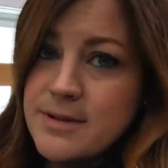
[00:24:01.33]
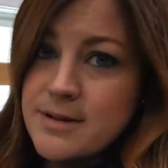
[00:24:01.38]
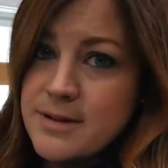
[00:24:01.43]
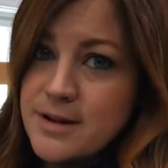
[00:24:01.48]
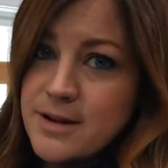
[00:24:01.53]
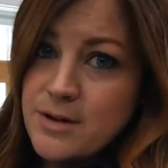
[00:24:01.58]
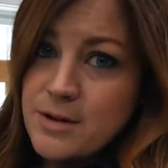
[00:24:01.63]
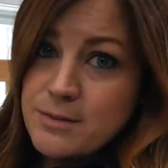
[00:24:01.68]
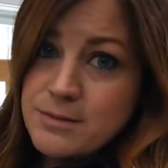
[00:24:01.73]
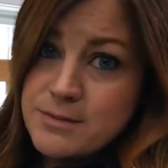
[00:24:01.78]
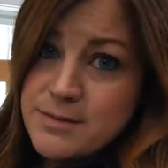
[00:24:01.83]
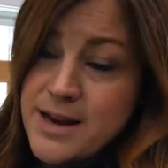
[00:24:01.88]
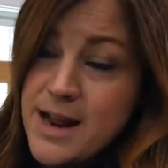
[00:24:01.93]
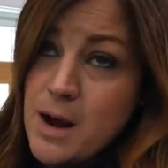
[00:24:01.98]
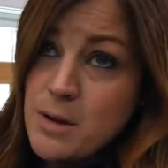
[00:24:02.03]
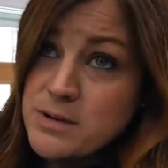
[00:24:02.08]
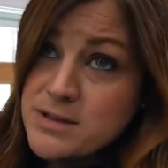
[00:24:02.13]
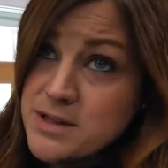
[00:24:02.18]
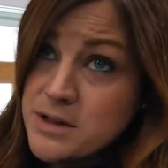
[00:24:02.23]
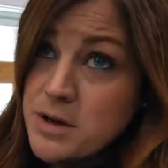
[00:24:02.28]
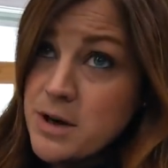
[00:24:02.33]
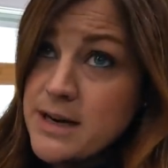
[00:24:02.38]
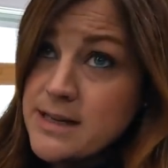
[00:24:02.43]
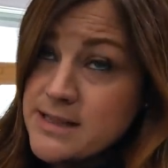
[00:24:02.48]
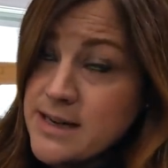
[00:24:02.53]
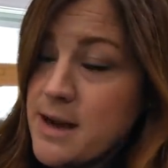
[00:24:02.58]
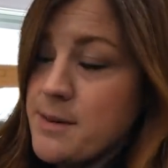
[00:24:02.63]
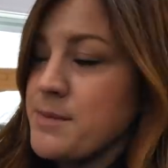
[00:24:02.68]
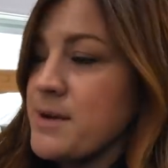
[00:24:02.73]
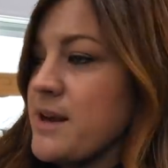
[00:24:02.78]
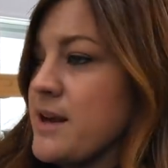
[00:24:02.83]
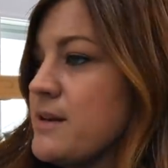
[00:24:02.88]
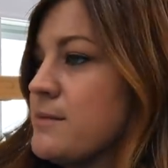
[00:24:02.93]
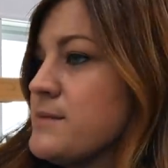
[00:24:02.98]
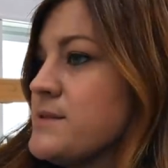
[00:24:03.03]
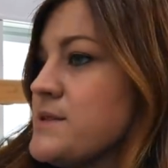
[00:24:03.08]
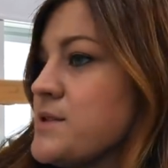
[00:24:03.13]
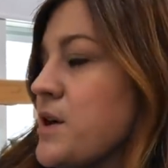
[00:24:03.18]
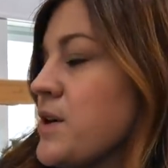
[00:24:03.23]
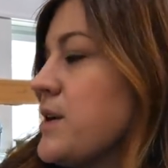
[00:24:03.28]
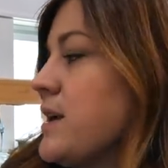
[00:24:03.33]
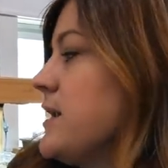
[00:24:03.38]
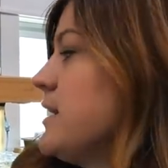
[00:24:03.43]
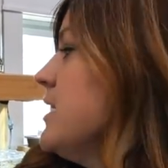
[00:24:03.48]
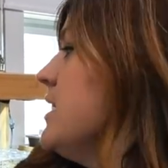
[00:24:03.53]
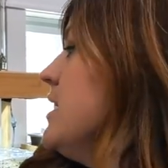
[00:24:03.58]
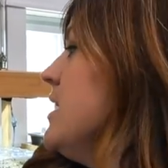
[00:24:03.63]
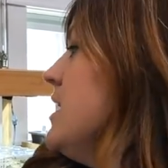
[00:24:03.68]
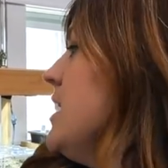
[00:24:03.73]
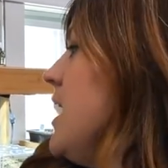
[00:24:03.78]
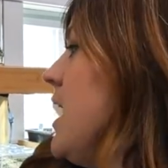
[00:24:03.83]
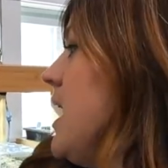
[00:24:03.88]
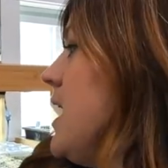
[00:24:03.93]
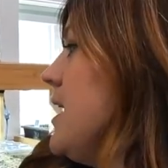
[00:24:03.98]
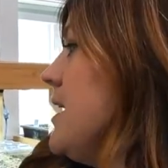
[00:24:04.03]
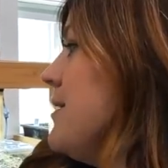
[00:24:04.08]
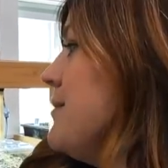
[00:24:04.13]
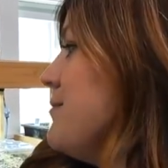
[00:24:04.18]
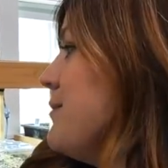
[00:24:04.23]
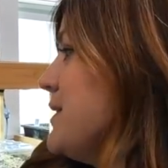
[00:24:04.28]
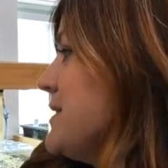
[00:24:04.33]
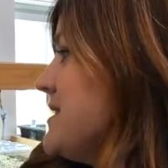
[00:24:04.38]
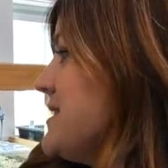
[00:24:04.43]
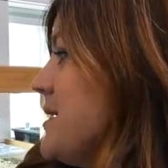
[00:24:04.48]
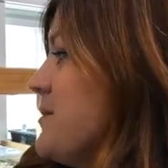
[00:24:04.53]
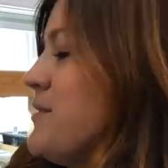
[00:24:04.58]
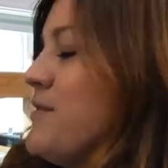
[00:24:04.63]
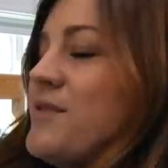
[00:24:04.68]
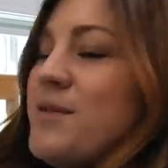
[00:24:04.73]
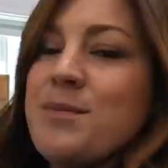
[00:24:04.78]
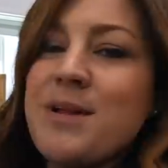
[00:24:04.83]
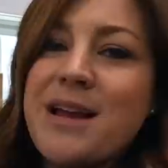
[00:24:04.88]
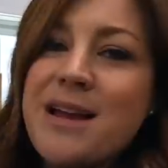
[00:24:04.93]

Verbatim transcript: you know, now is a great time to get them started. But some of them,